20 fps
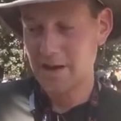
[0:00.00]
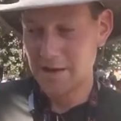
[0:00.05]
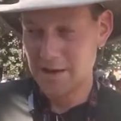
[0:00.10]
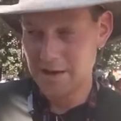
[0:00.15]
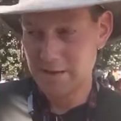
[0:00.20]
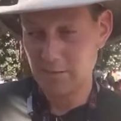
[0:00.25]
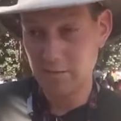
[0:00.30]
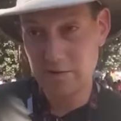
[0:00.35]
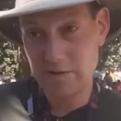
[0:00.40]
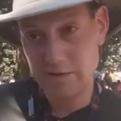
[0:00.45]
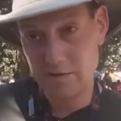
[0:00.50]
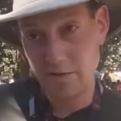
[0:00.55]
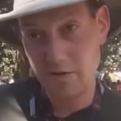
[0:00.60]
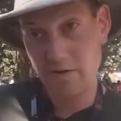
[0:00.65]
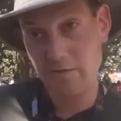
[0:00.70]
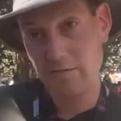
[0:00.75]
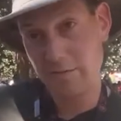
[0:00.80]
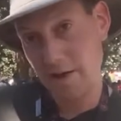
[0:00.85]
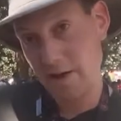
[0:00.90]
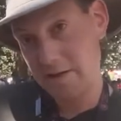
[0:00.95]
It's
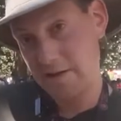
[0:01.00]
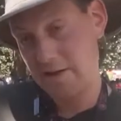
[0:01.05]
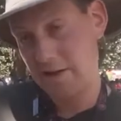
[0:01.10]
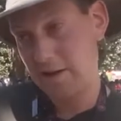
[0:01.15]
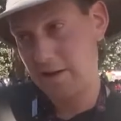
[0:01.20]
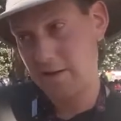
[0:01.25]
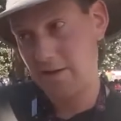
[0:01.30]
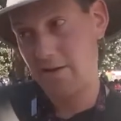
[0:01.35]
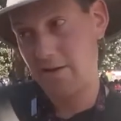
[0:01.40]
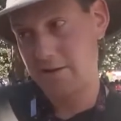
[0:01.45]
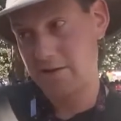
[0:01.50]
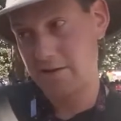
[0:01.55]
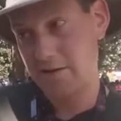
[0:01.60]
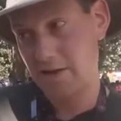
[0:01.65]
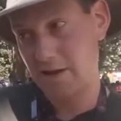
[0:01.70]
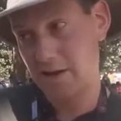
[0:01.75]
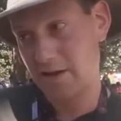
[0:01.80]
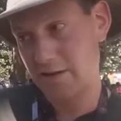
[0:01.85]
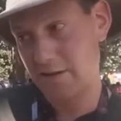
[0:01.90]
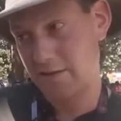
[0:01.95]
not. We had keg last year,